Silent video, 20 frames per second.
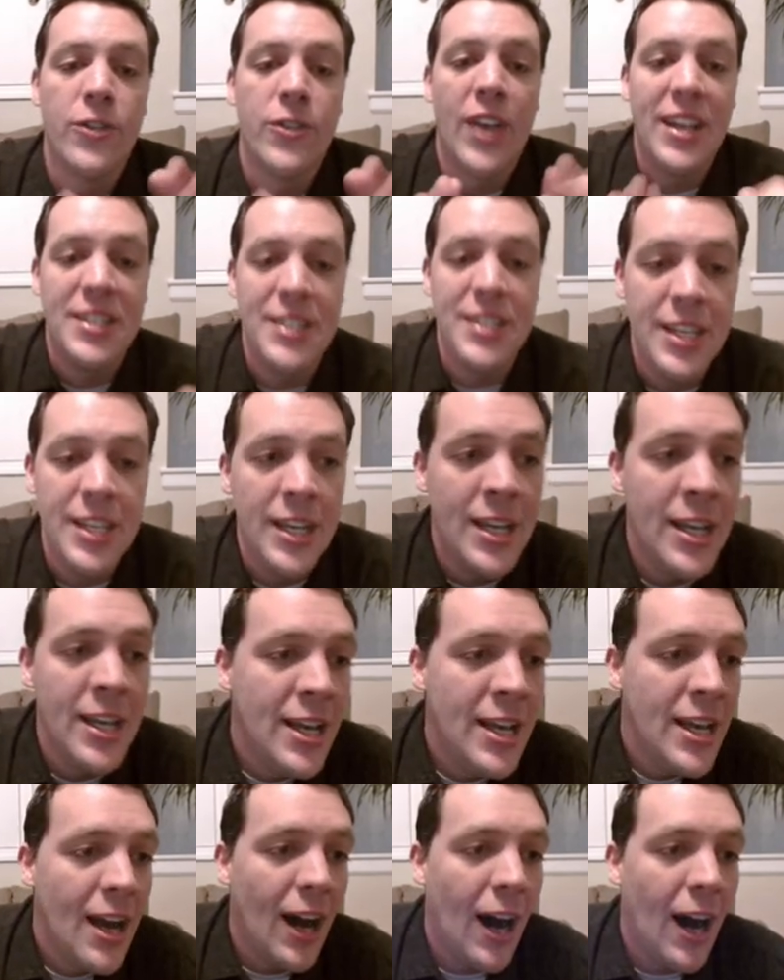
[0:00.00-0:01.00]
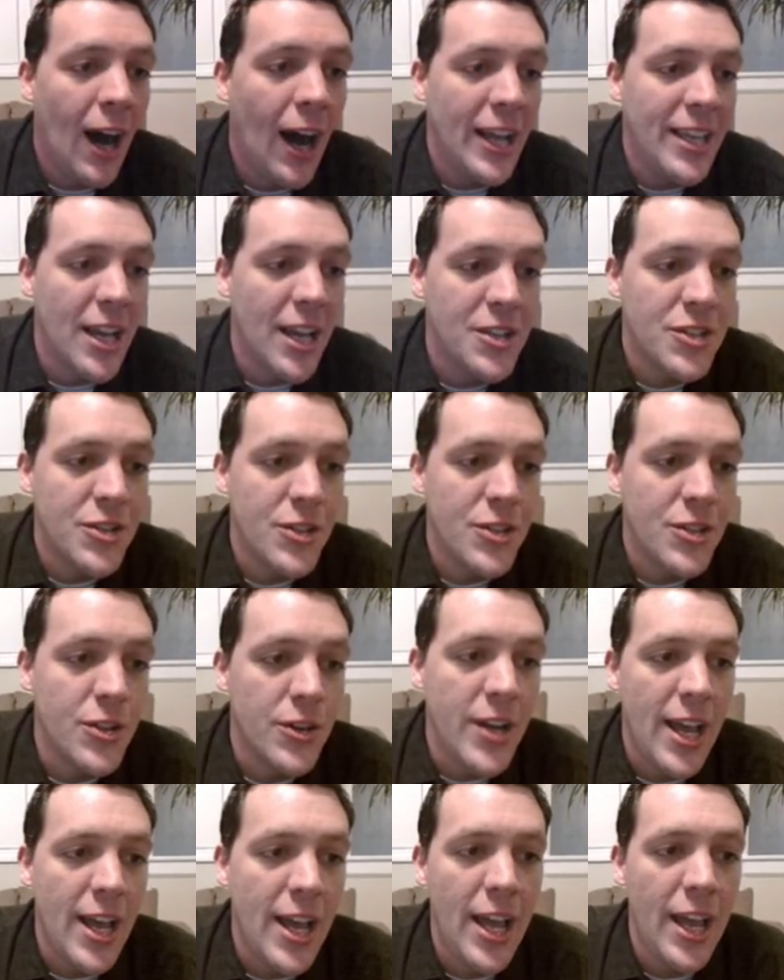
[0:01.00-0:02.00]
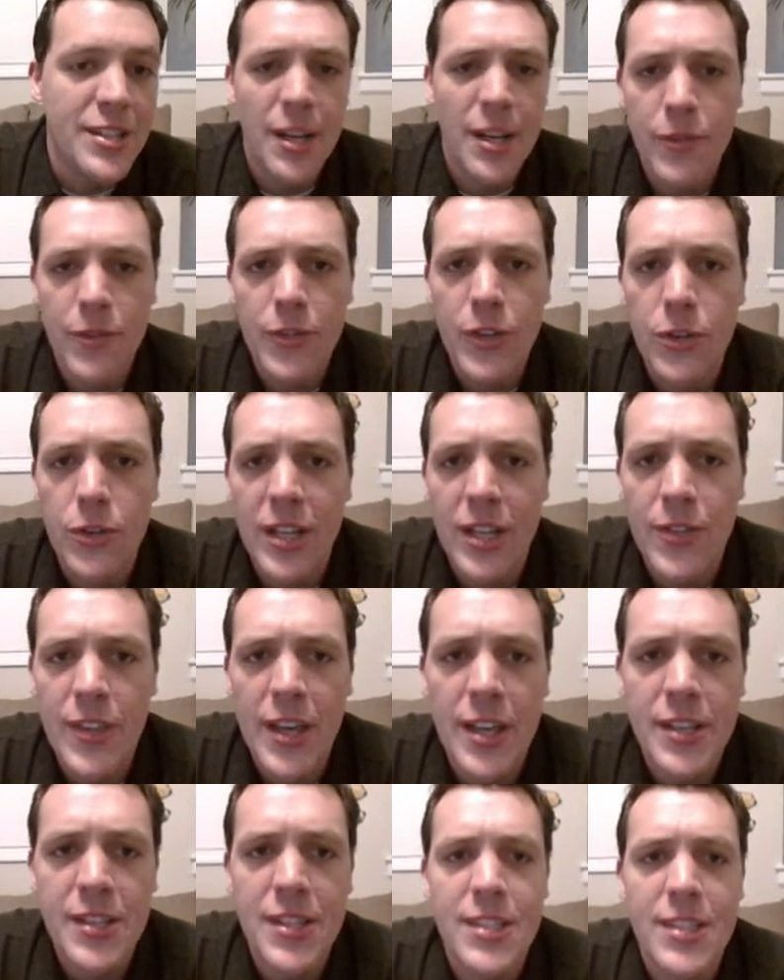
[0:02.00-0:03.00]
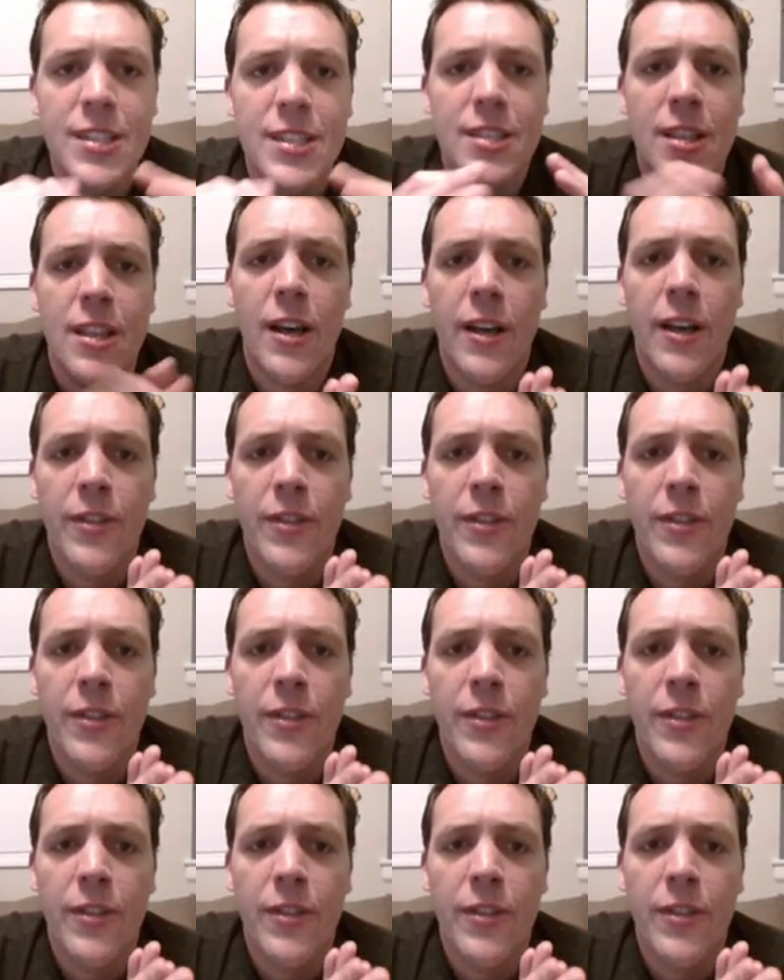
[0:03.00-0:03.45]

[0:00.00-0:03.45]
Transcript: I see. Yesterday, some of you did this.